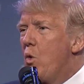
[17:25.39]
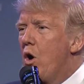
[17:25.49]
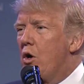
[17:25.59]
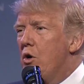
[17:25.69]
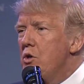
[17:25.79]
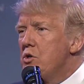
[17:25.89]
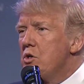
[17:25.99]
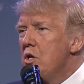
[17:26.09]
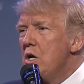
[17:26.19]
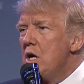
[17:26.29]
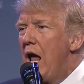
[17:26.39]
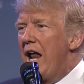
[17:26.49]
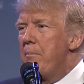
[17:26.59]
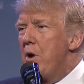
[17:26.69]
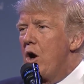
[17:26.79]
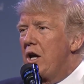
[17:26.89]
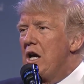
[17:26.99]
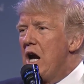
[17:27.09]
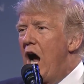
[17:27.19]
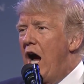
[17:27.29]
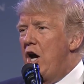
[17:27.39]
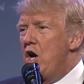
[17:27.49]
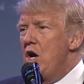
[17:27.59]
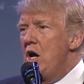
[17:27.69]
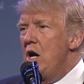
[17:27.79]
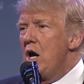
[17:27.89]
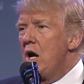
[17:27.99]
workers and American iron,